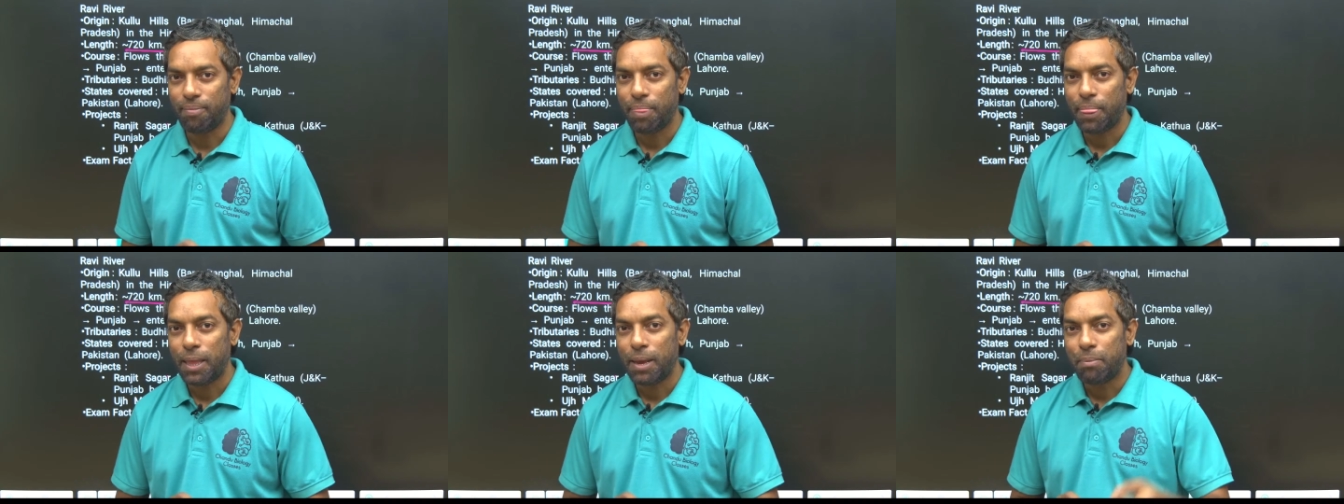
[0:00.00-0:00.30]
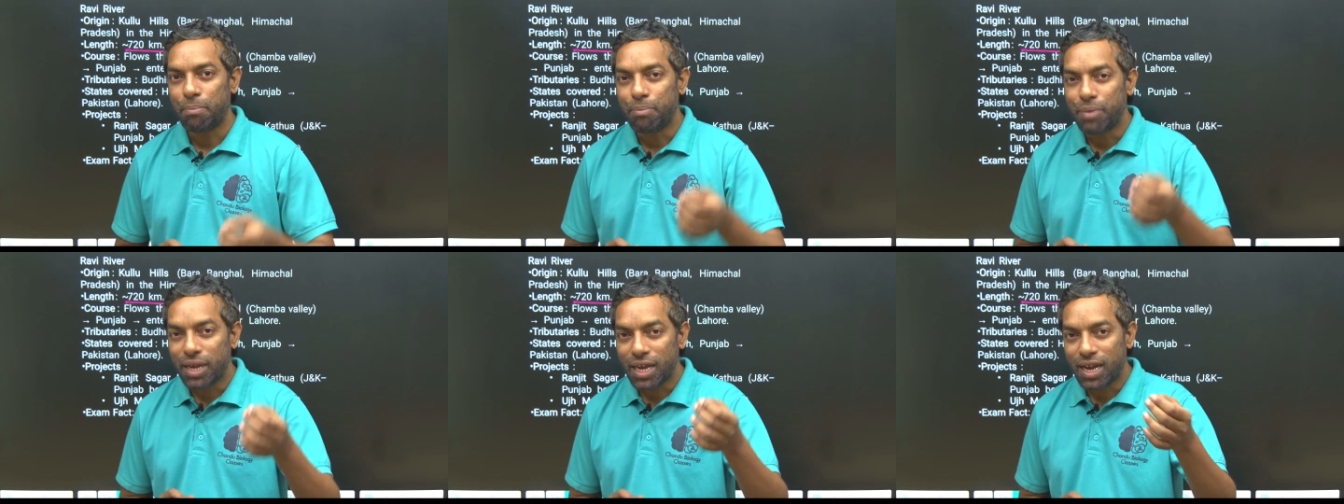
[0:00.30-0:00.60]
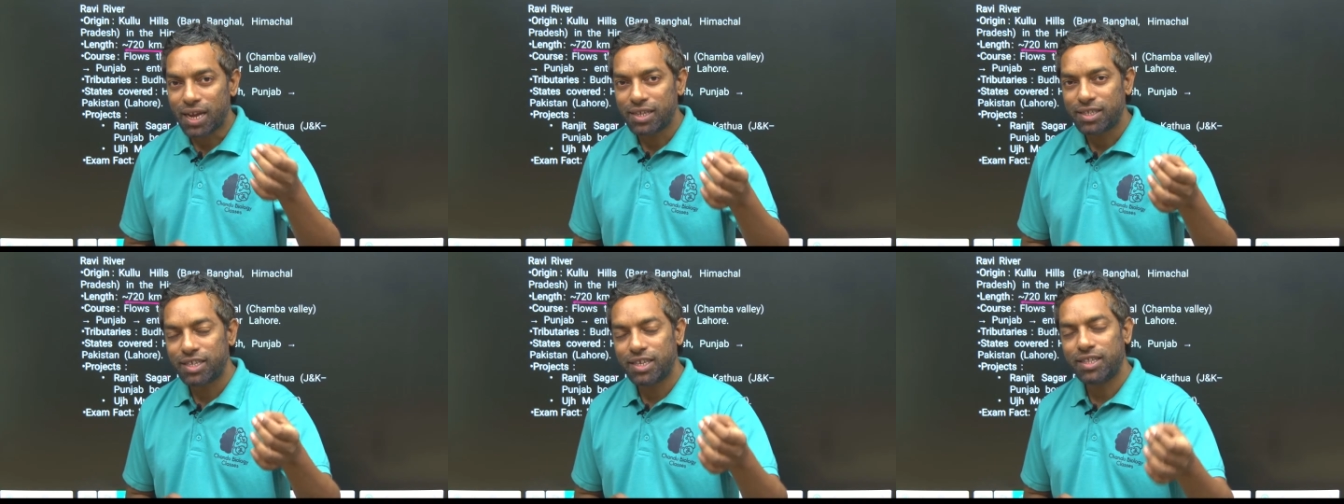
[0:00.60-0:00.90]

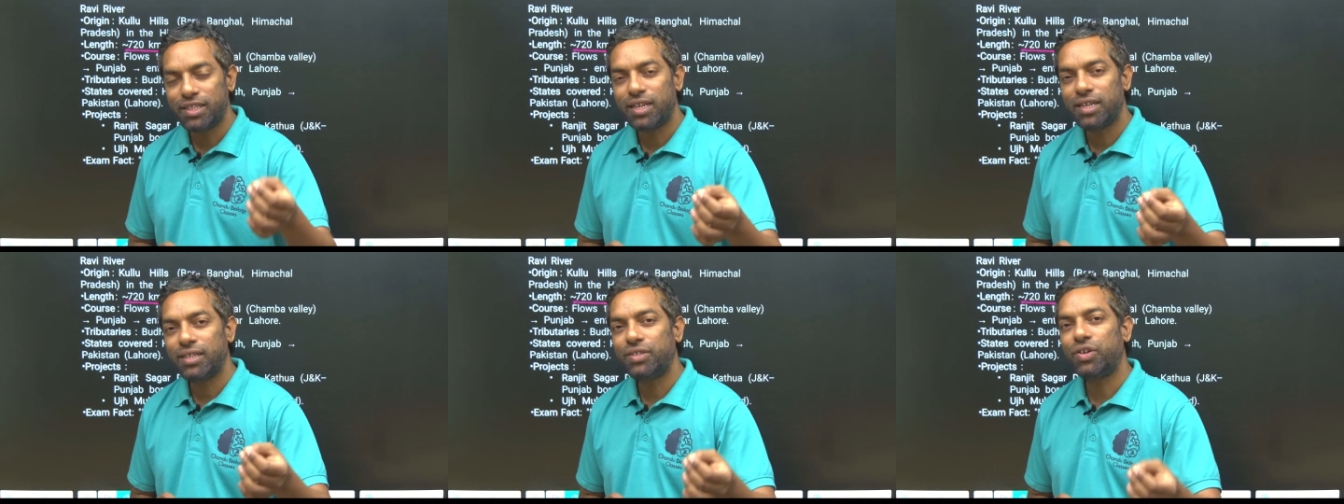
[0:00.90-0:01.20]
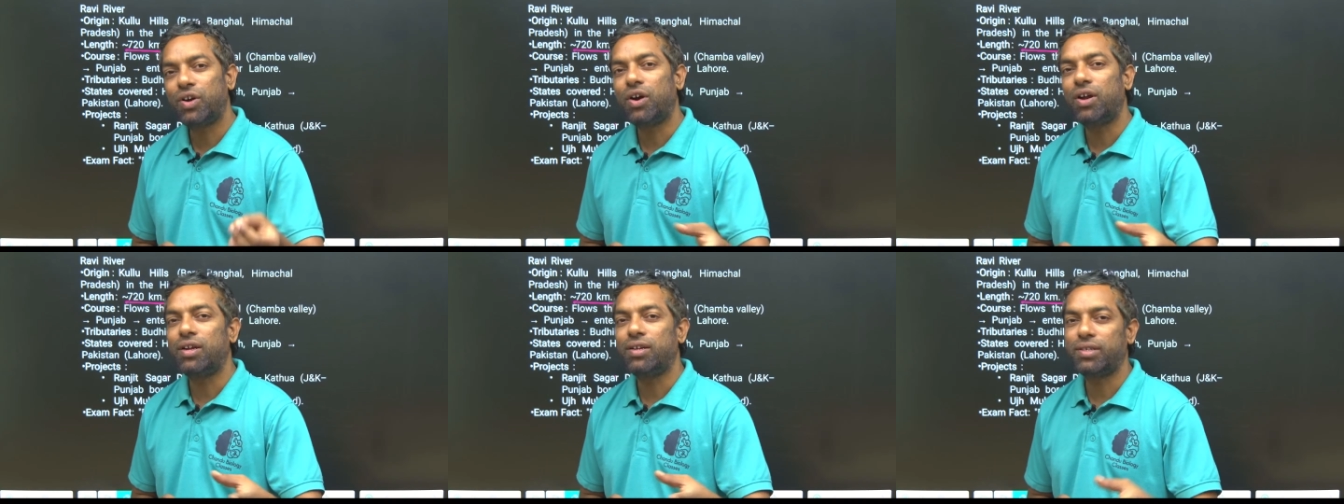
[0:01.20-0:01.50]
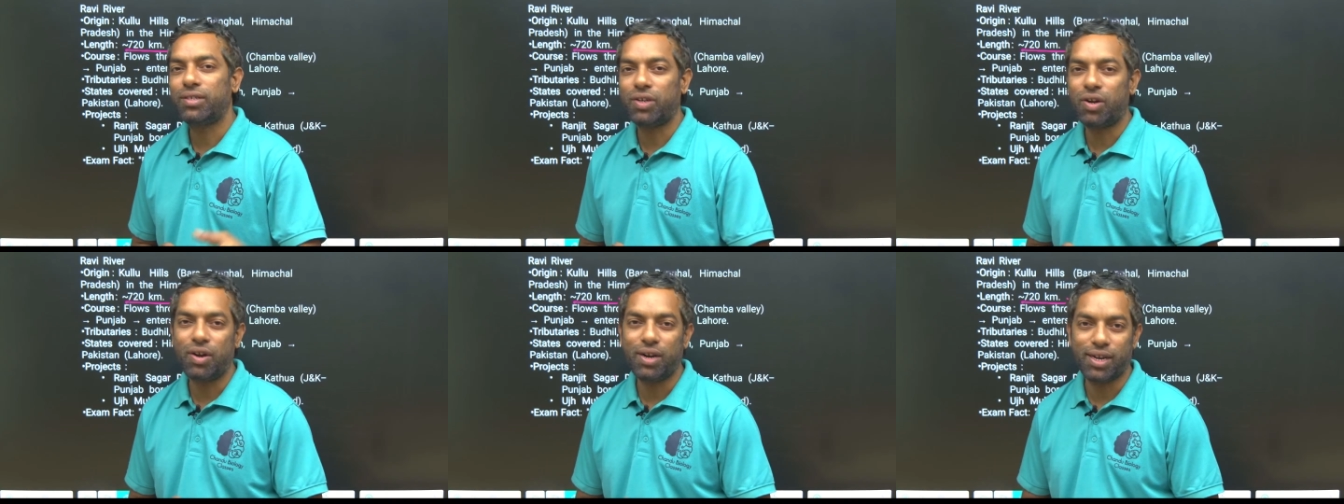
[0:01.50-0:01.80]
Bias is the
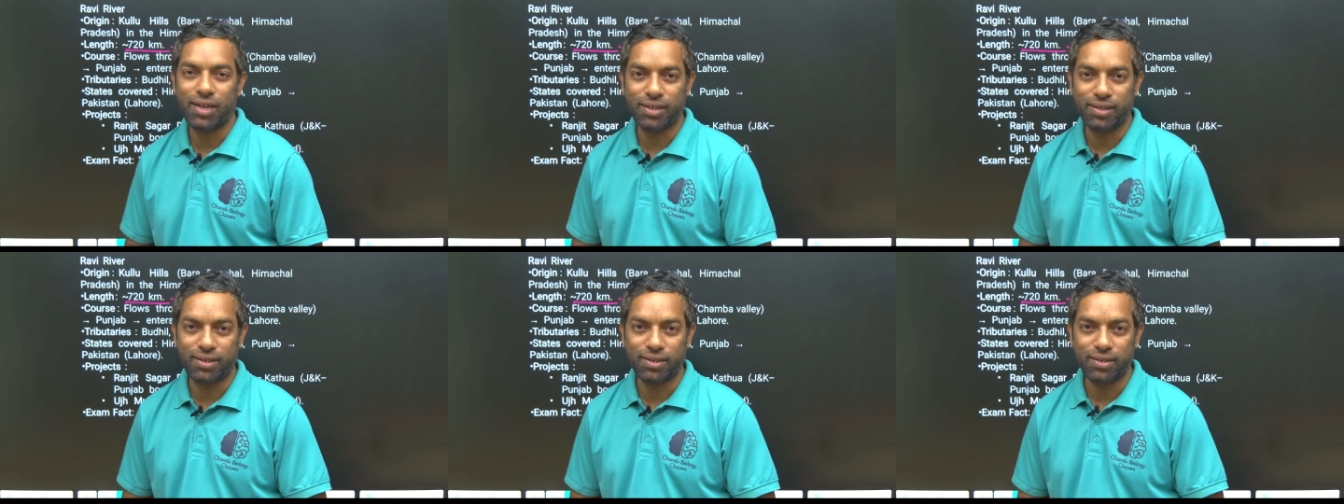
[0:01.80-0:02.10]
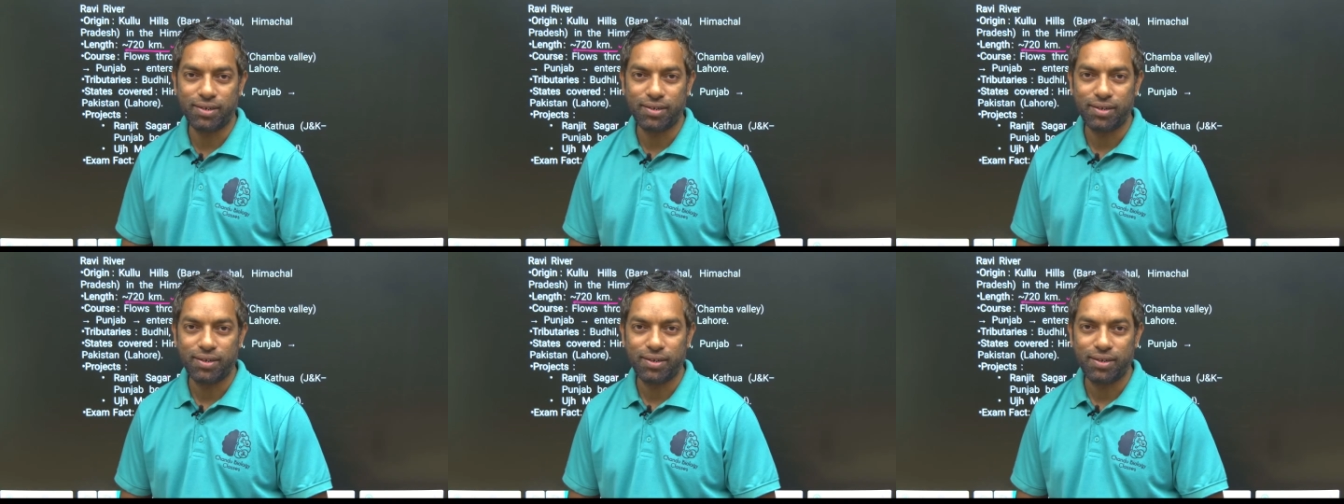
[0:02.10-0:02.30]
shortest.